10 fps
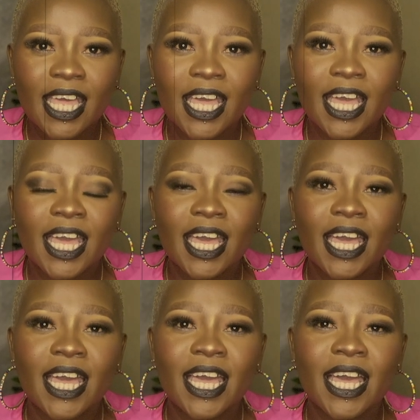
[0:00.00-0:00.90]

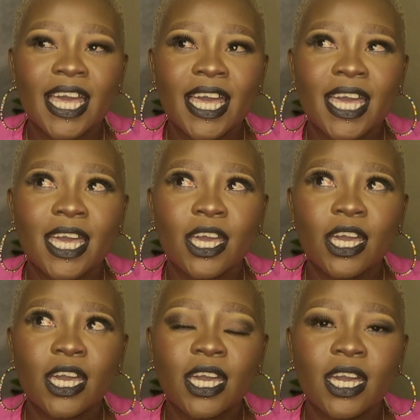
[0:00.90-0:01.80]

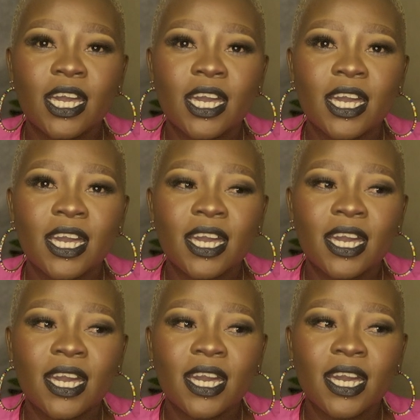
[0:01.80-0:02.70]

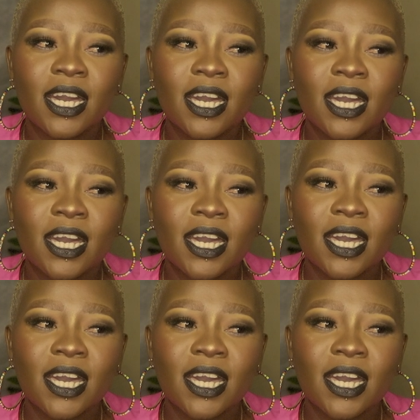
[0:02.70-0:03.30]
Nobody speaks.